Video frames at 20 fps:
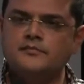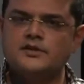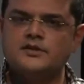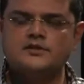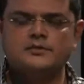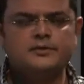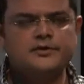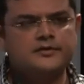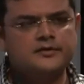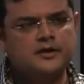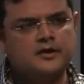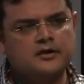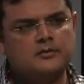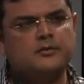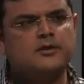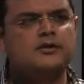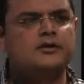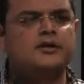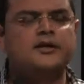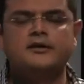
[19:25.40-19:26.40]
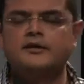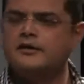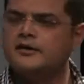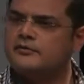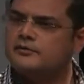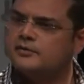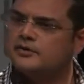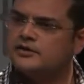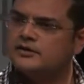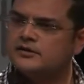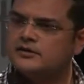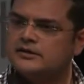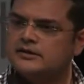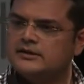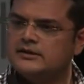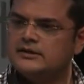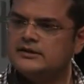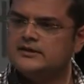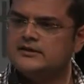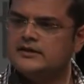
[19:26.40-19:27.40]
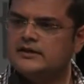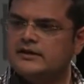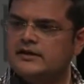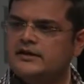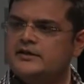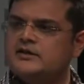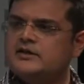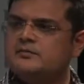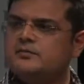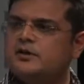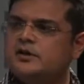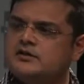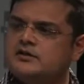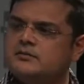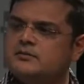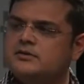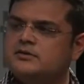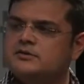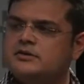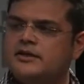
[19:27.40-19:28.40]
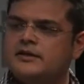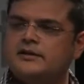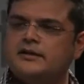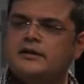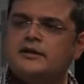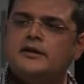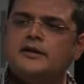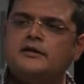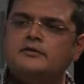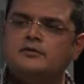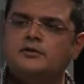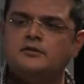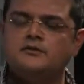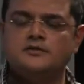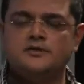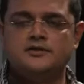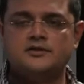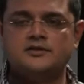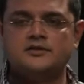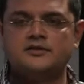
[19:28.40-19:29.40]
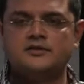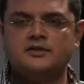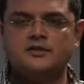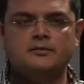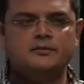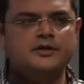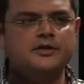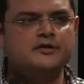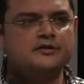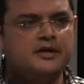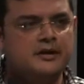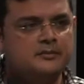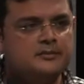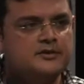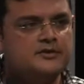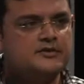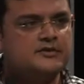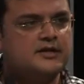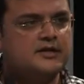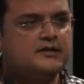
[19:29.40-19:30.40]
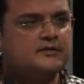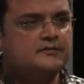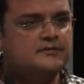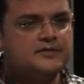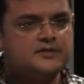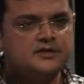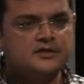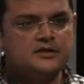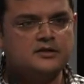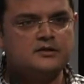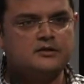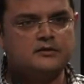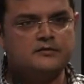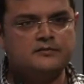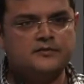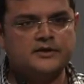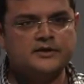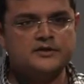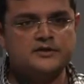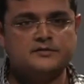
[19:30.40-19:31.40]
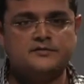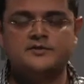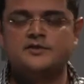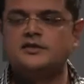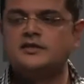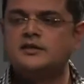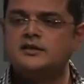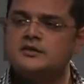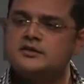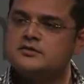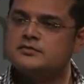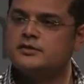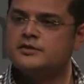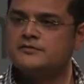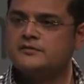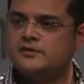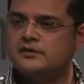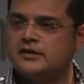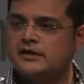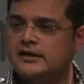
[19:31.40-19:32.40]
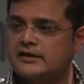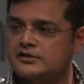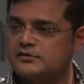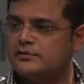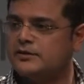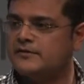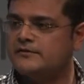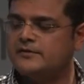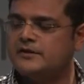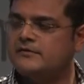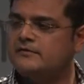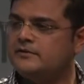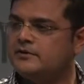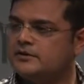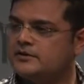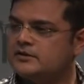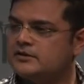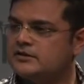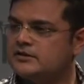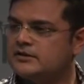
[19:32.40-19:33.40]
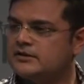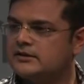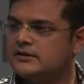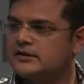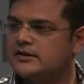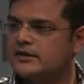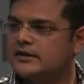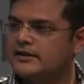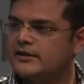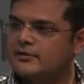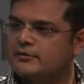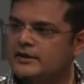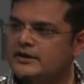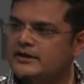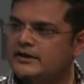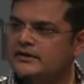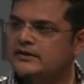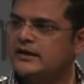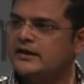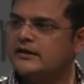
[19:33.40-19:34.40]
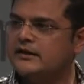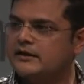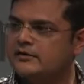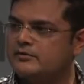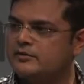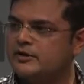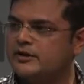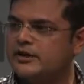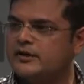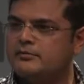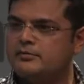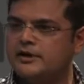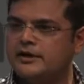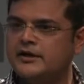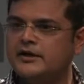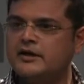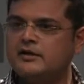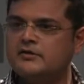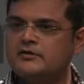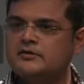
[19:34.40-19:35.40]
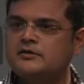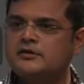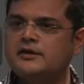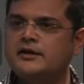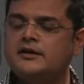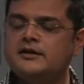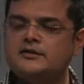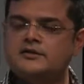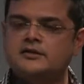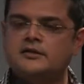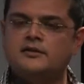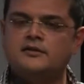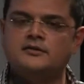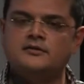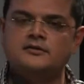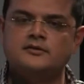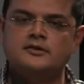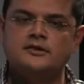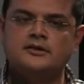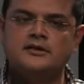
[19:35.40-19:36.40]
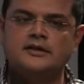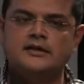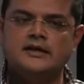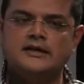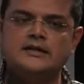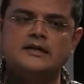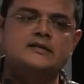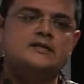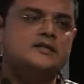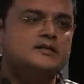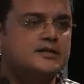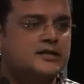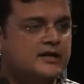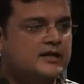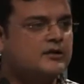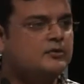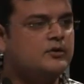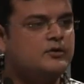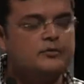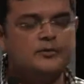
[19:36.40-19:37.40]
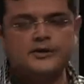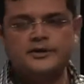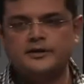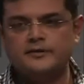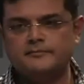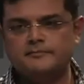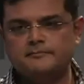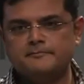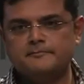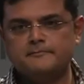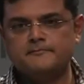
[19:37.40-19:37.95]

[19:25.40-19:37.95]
So we thought about that network. Said, is it possible to take that network, which has been trapped inside the physical confines of a single switch for the last 25 years, can we take that network and bring it out to the data center? And that's exactly what we did.